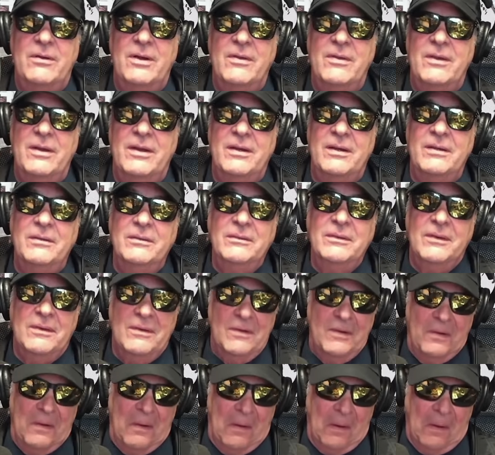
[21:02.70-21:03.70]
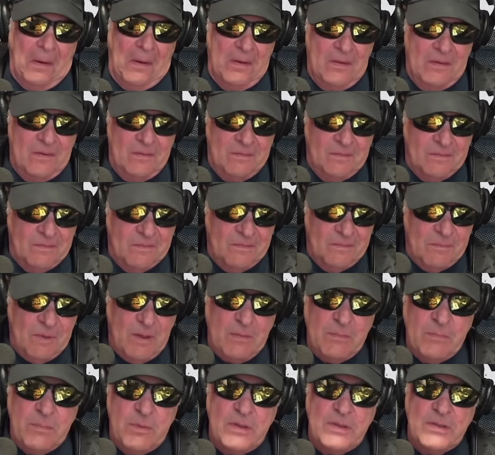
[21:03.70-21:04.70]
resurgence as well. Rolling
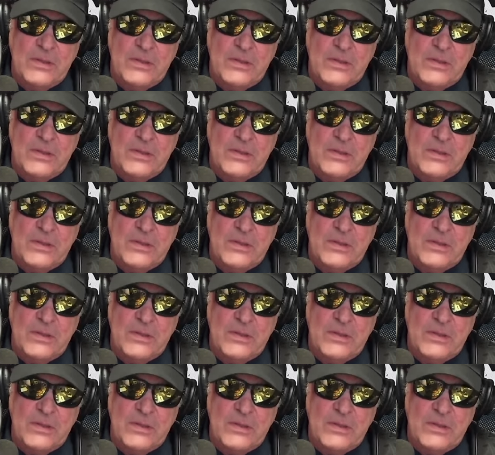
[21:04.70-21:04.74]
Stone